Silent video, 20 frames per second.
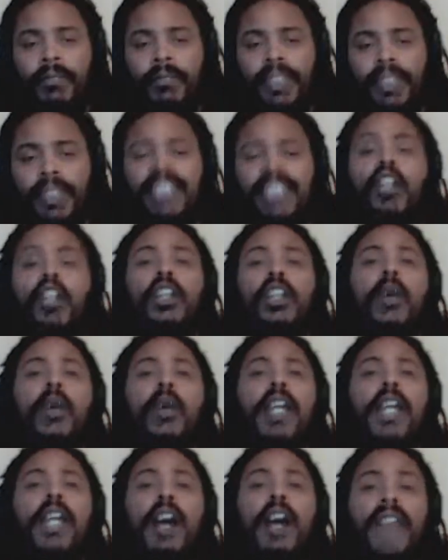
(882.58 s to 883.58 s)
That's called
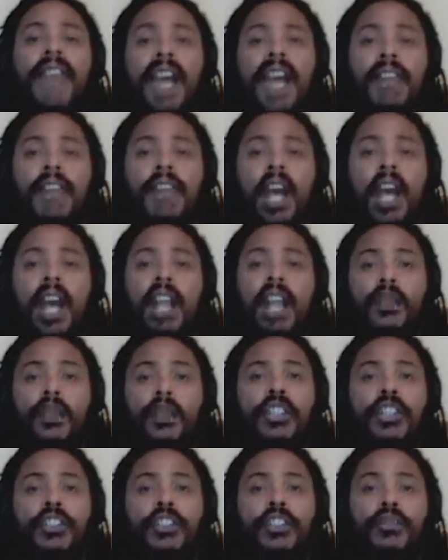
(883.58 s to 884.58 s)
going off half-cocked, when
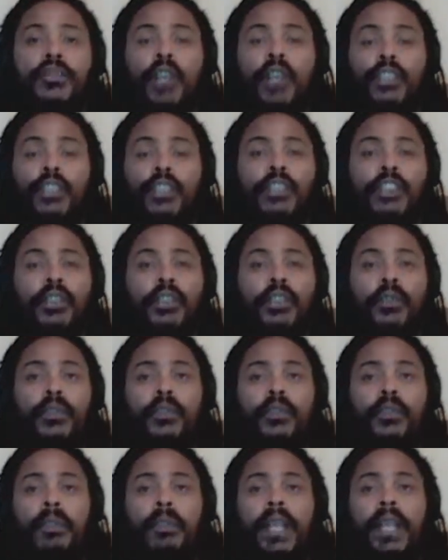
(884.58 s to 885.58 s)
you just rush into the
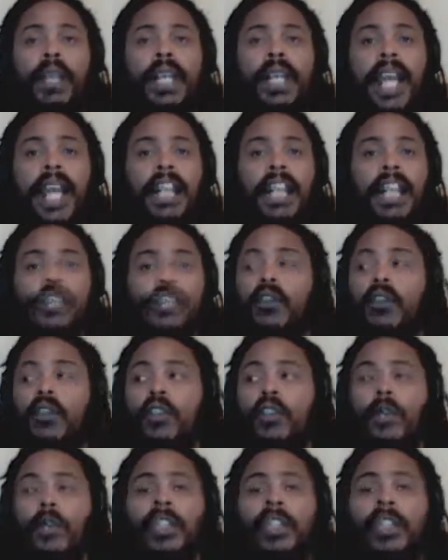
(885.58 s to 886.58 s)
room and you don't
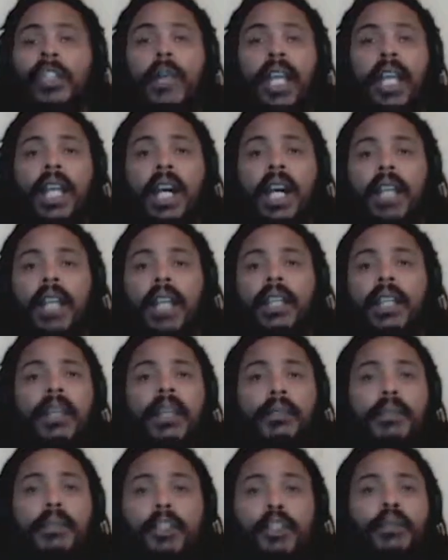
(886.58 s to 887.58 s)
know what's going on,
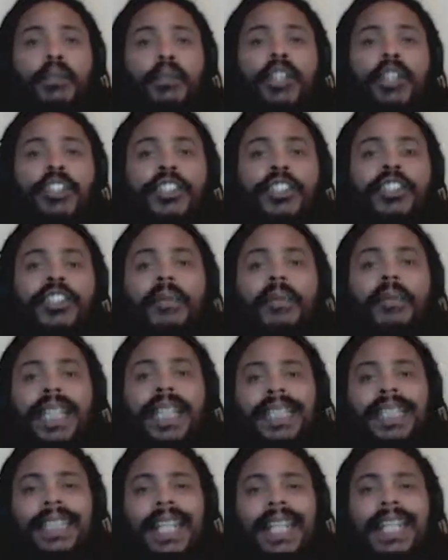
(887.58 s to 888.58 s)
but you rush to
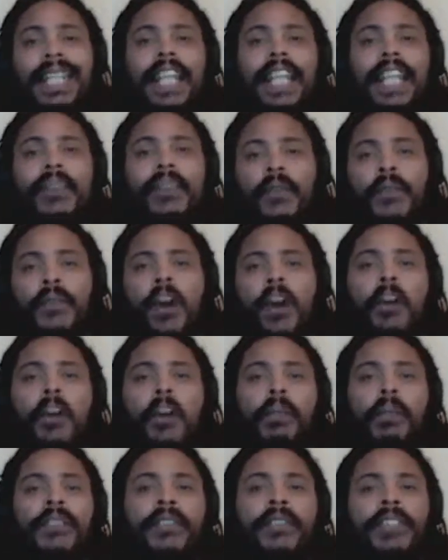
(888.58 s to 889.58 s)
somebody's aid and the wrong
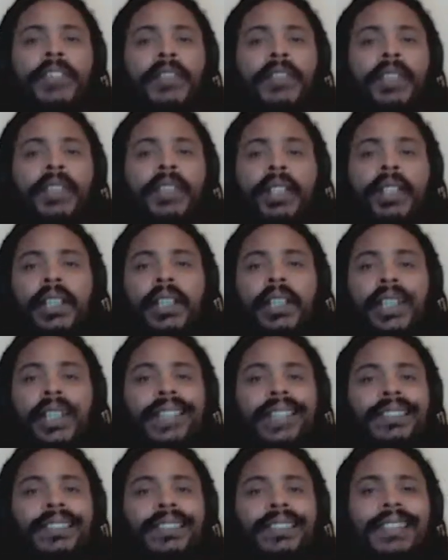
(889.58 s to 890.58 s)
person
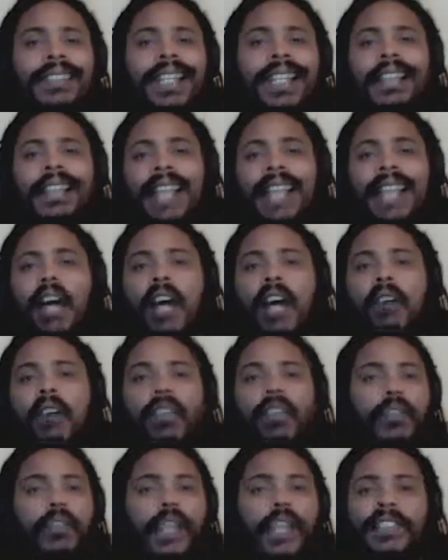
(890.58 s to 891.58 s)
gets taken down,
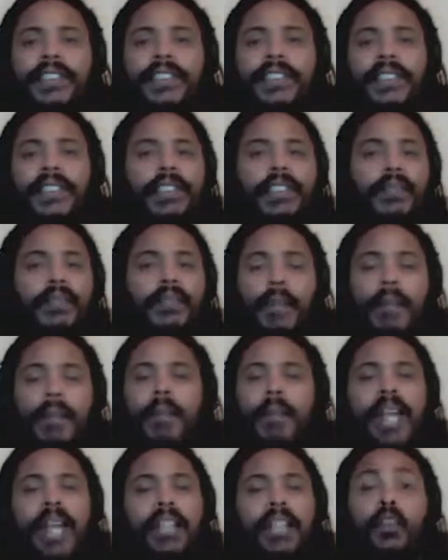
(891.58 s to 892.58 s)
arrested,
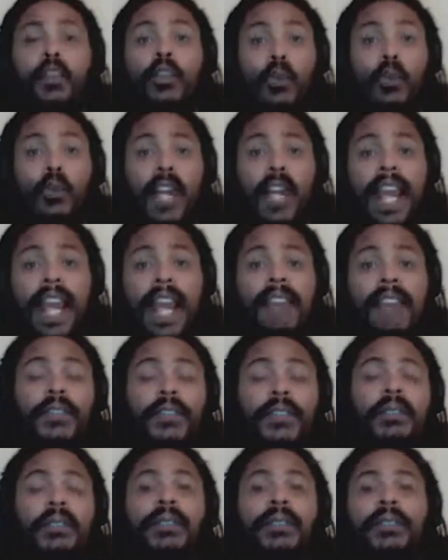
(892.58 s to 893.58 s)
reprimanded, or what have
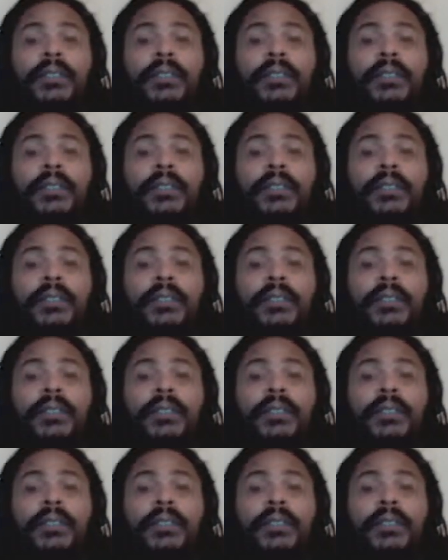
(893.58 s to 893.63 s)
you.